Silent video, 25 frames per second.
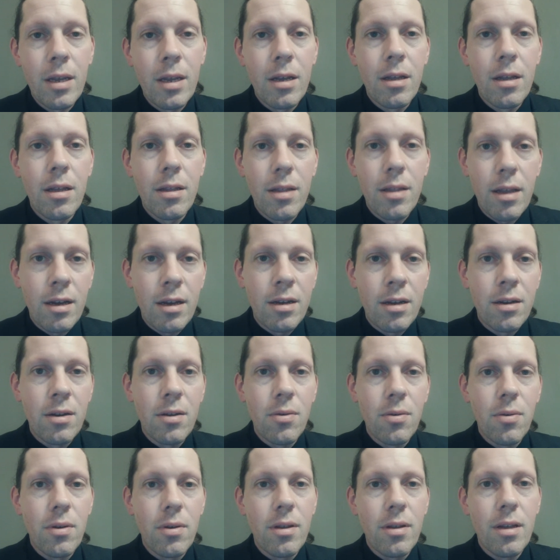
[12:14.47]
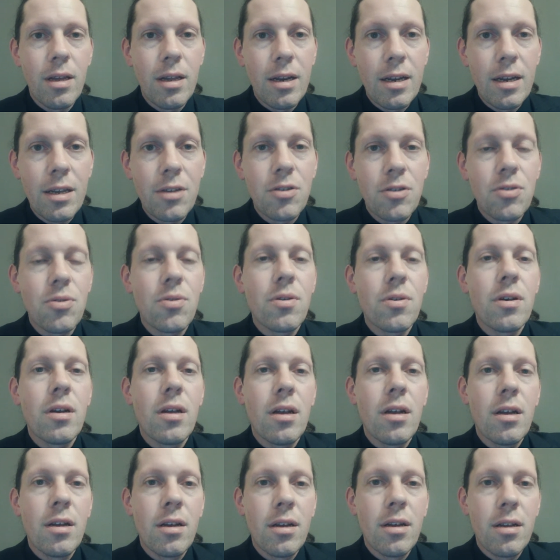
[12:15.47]
then it leads to
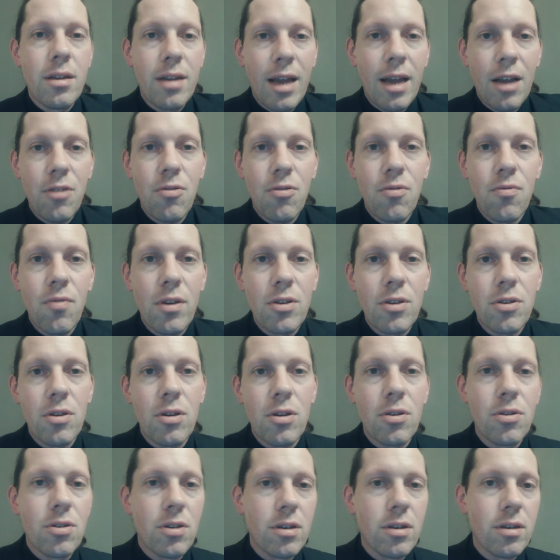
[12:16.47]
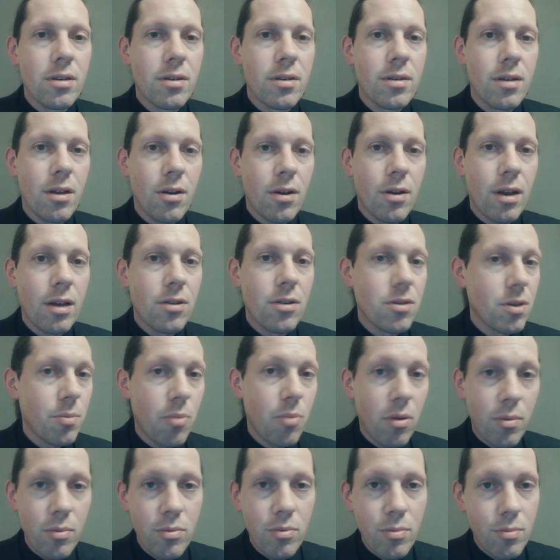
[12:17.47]
a natural resolution. Okay, so the
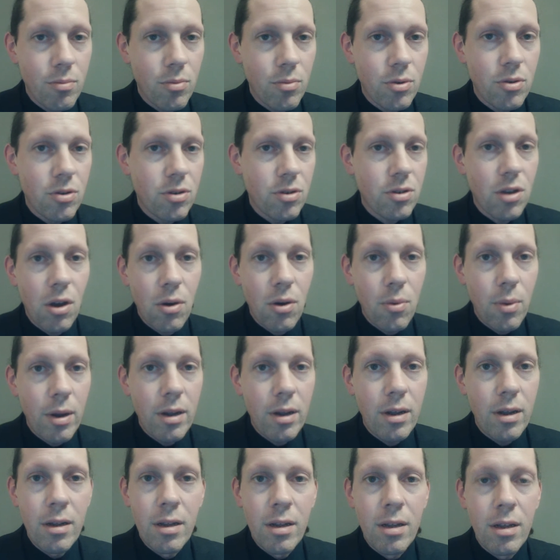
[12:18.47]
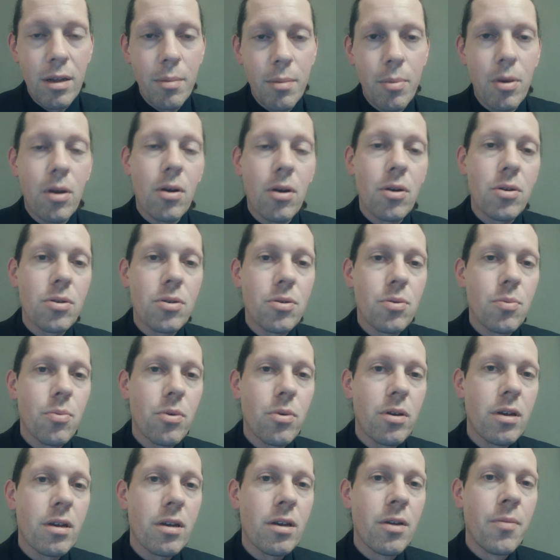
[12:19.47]
problem would just go away because
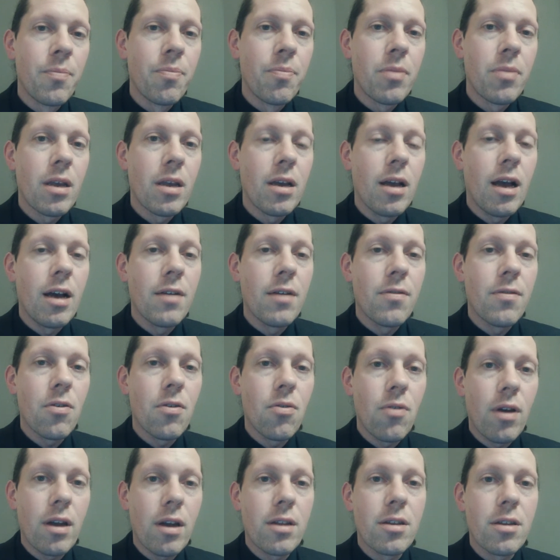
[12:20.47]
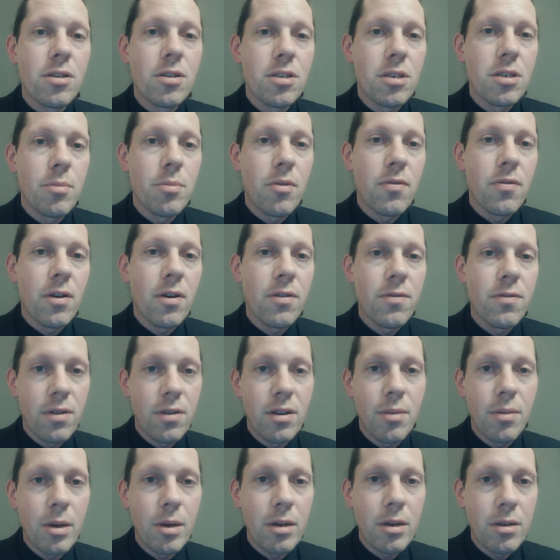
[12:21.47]
we have corrected some of our
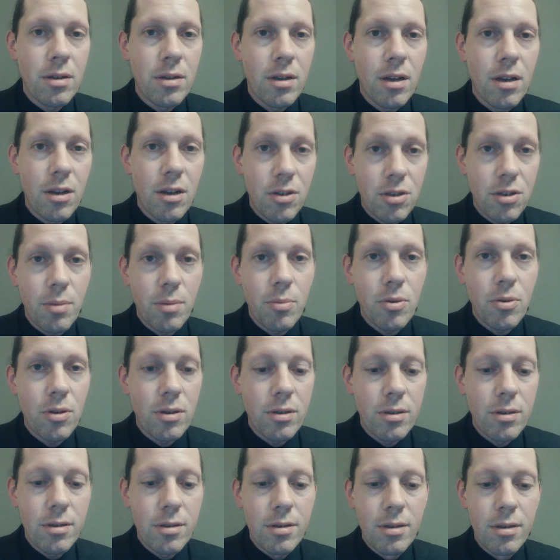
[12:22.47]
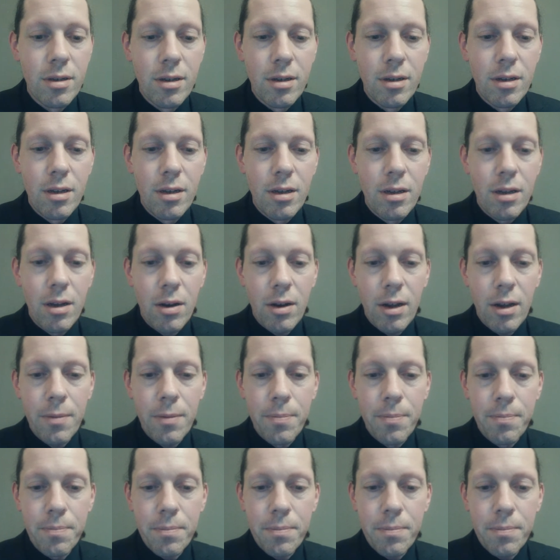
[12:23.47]
fundamental assumptions. Okay,